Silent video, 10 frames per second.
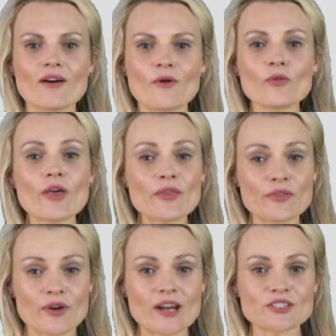Although
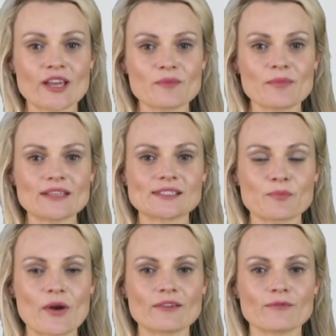the thrush can be
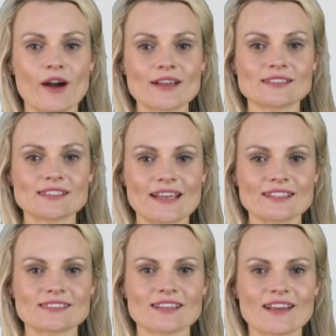spread via
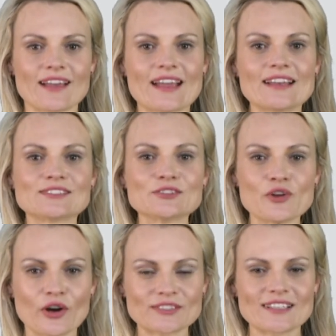sex, it is
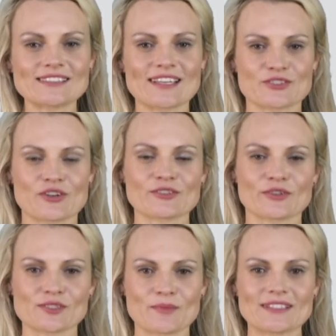not a sexually
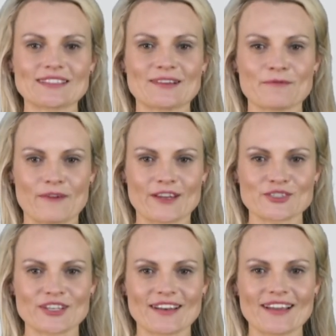transmitted
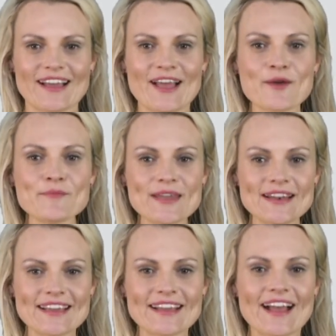infection,
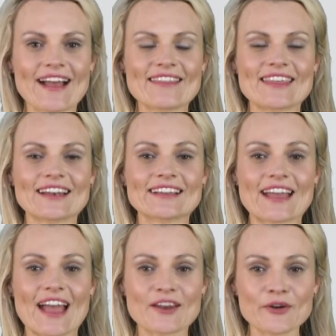meaning that it
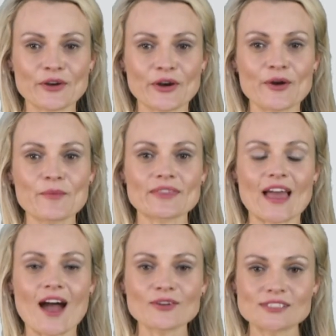can occur
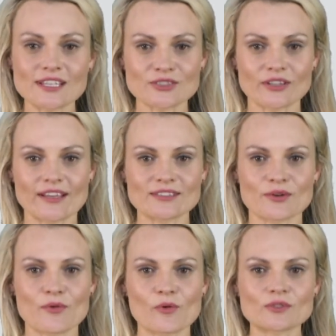without sexual
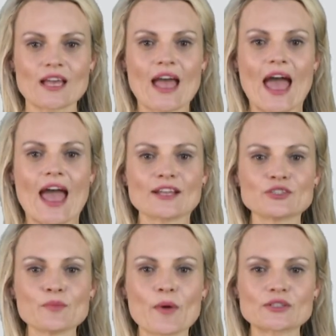intercourse and
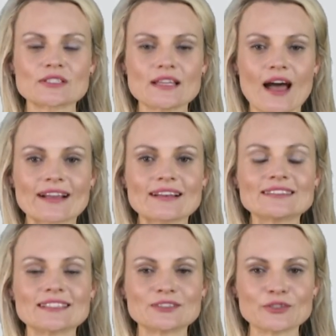you most likely
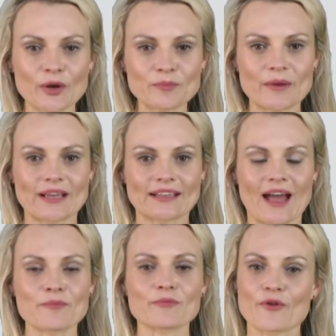did not pick it
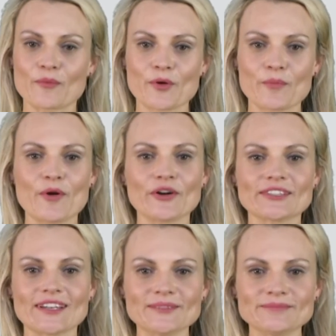up from your
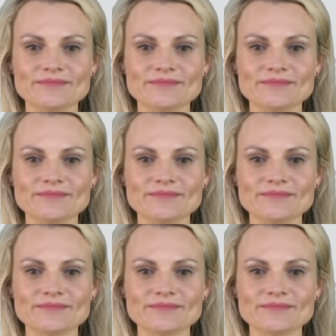partner.